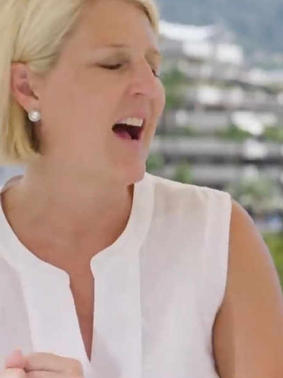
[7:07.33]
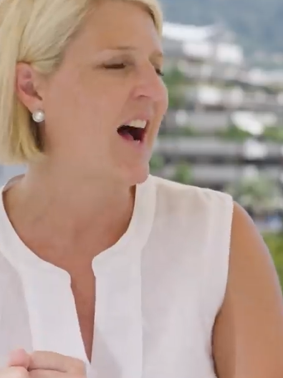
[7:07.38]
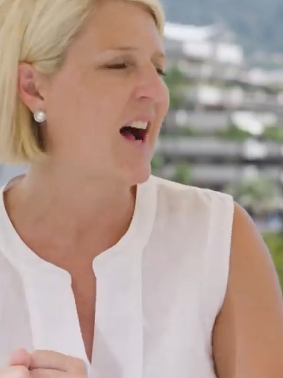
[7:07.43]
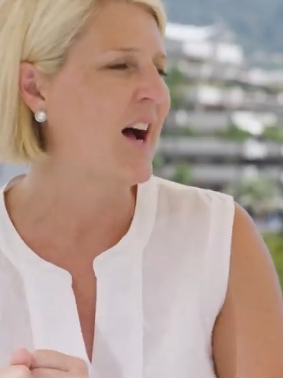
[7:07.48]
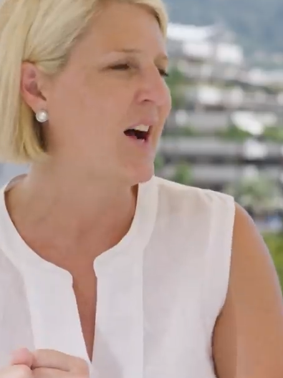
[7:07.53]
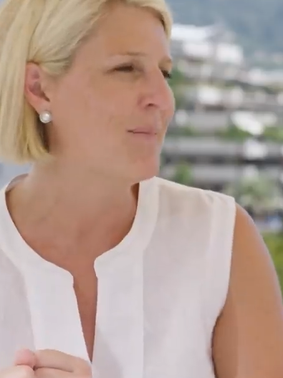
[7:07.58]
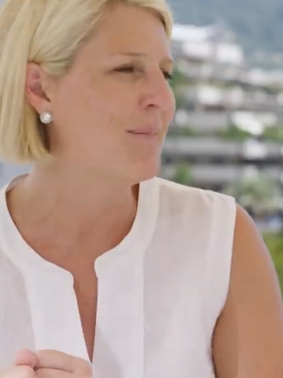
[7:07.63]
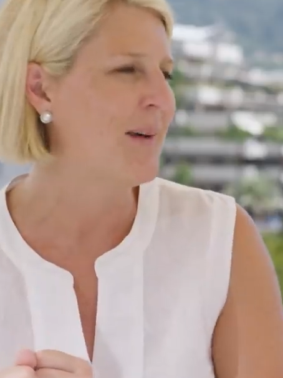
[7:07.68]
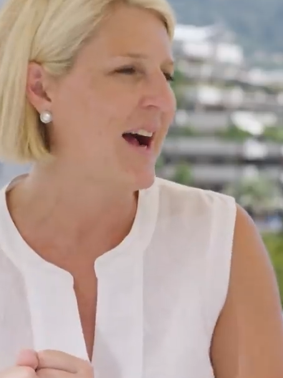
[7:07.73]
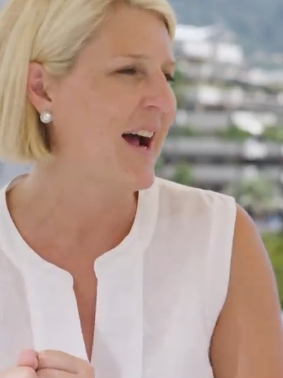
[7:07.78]

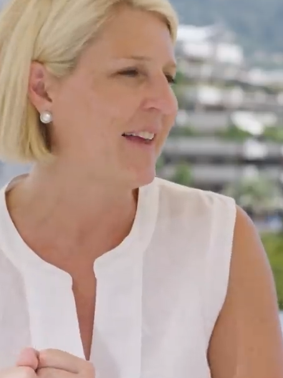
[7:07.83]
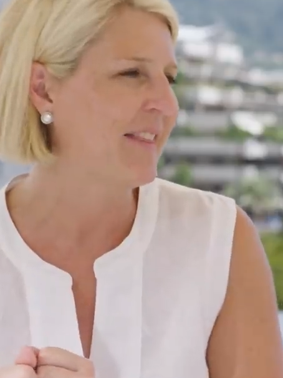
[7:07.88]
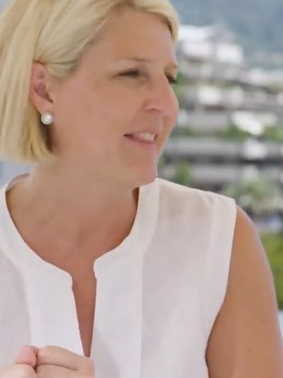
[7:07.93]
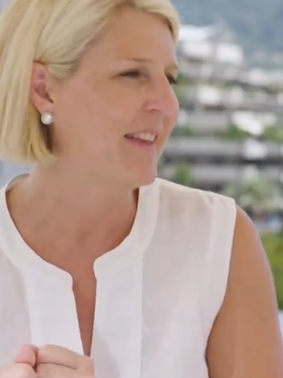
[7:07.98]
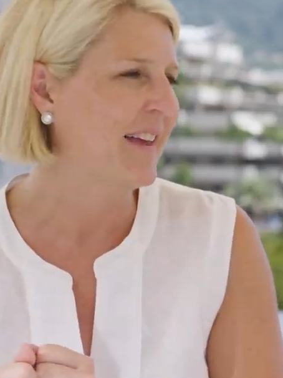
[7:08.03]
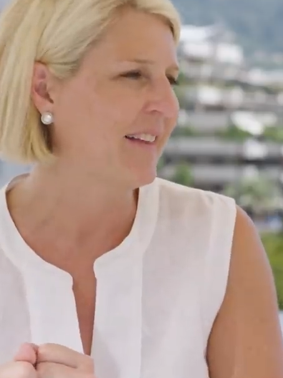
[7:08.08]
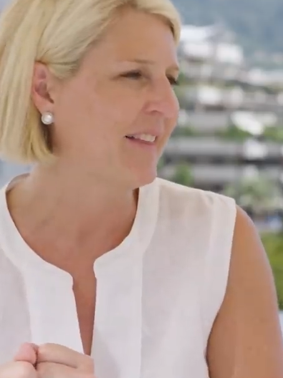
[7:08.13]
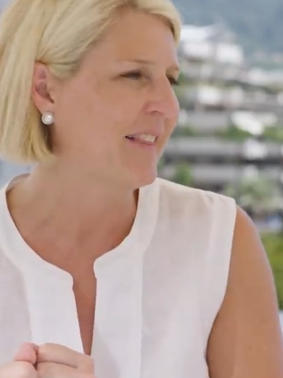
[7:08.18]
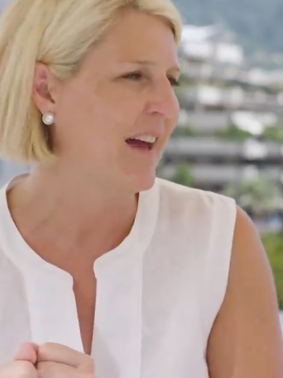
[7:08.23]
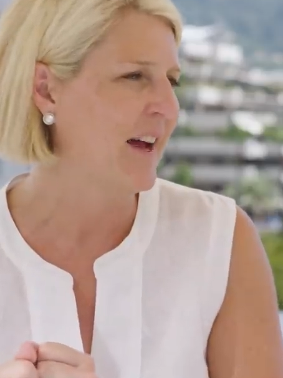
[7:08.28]
I
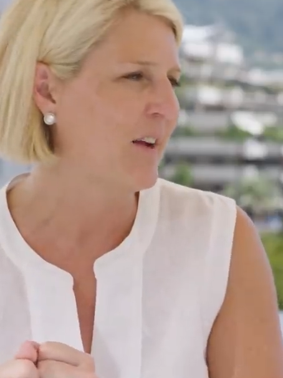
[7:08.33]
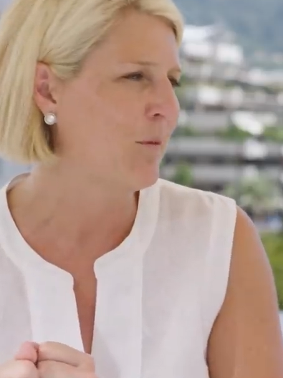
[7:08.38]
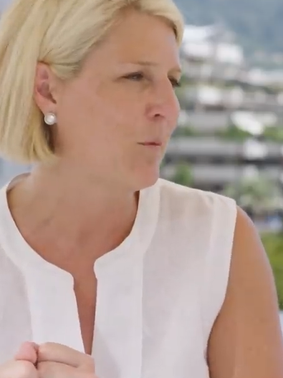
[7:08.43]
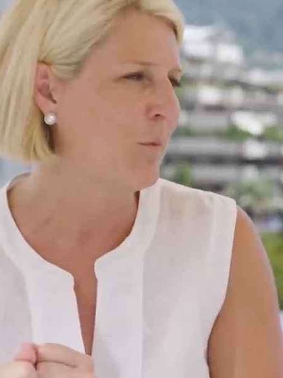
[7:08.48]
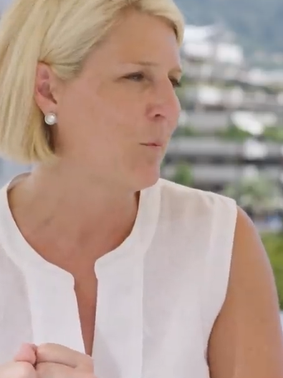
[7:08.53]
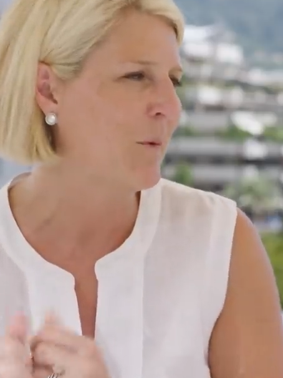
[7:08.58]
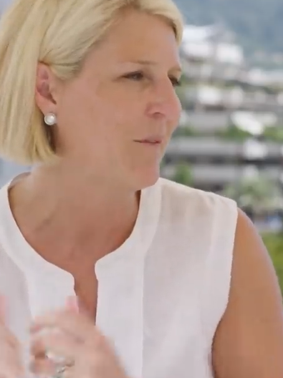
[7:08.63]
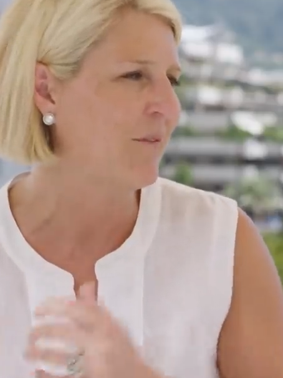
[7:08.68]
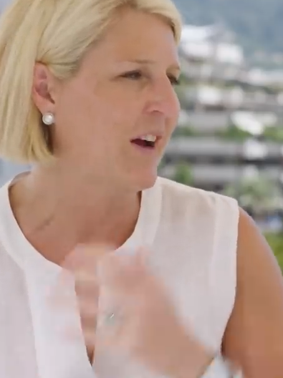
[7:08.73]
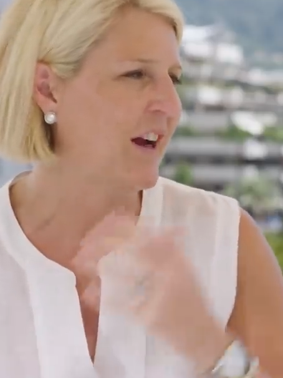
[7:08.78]
think that
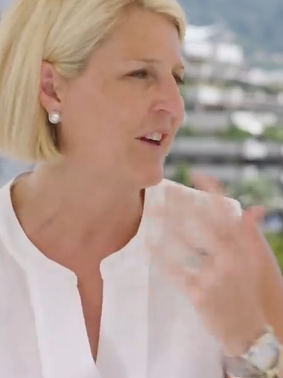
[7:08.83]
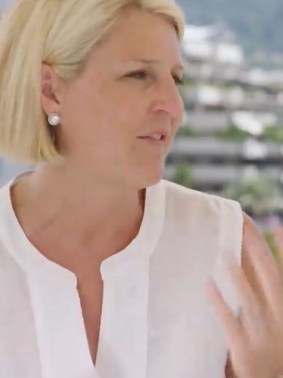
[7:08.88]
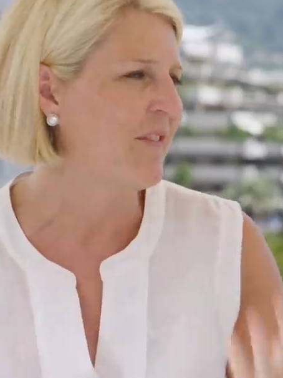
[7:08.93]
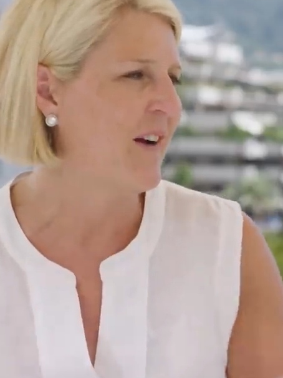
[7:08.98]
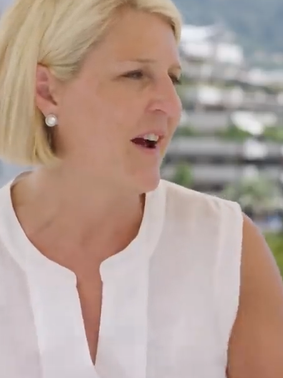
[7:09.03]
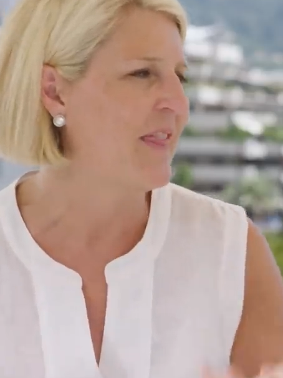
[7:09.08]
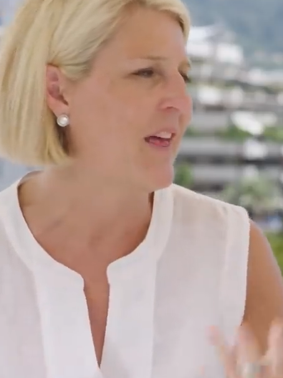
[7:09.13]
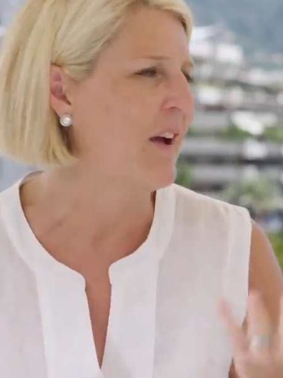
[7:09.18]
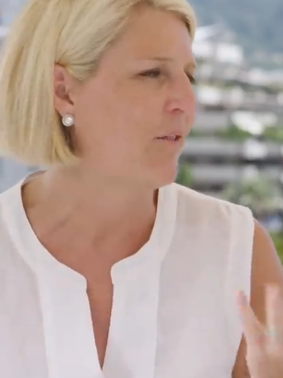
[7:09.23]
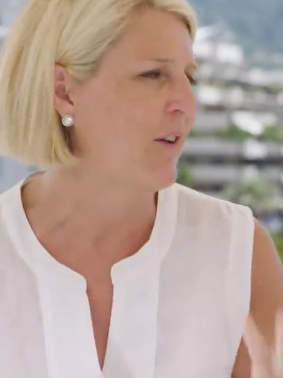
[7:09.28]
we've got to
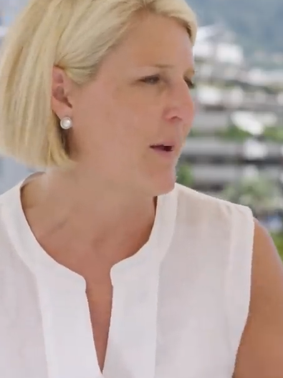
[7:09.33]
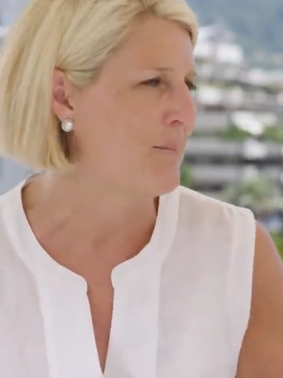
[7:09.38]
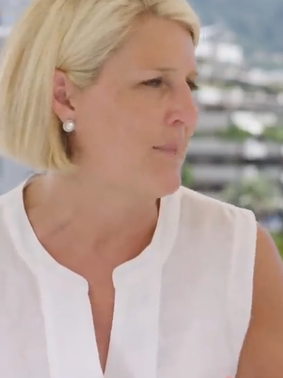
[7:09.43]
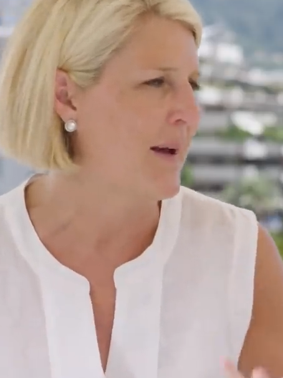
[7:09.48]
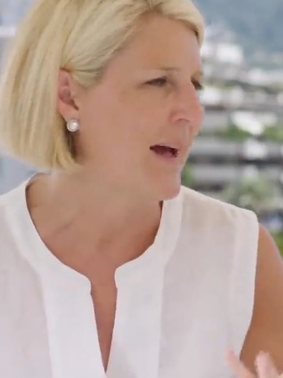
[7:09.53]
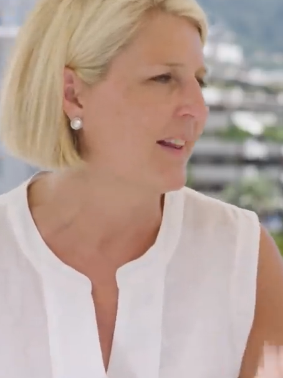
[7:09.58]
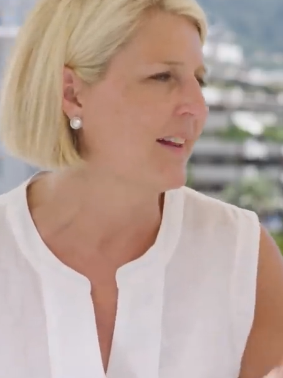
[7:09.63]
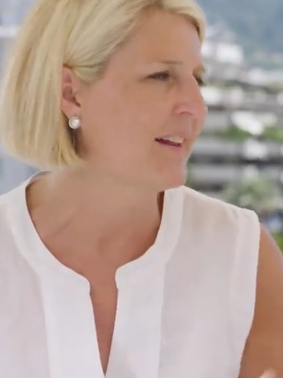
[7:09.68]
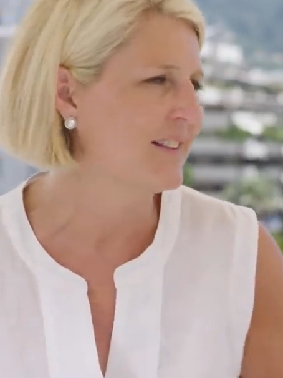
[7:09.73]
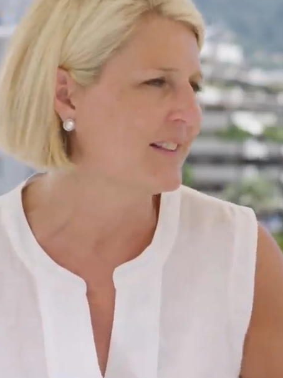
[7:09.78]
find that right
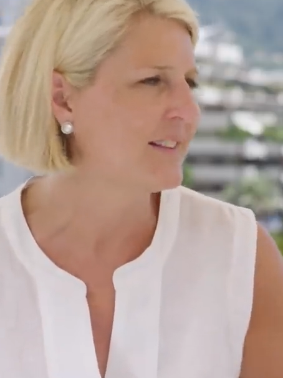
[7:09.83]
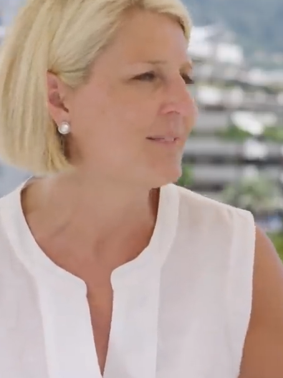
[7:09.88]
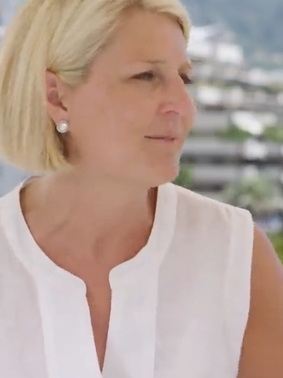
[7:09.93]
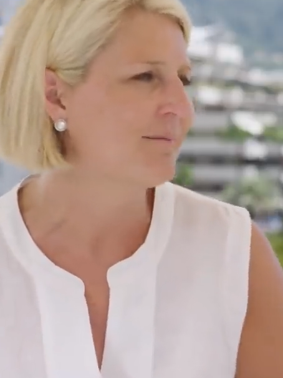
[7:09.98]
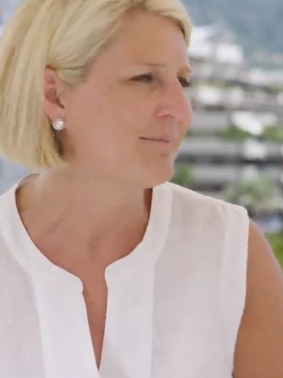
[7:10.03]
balance.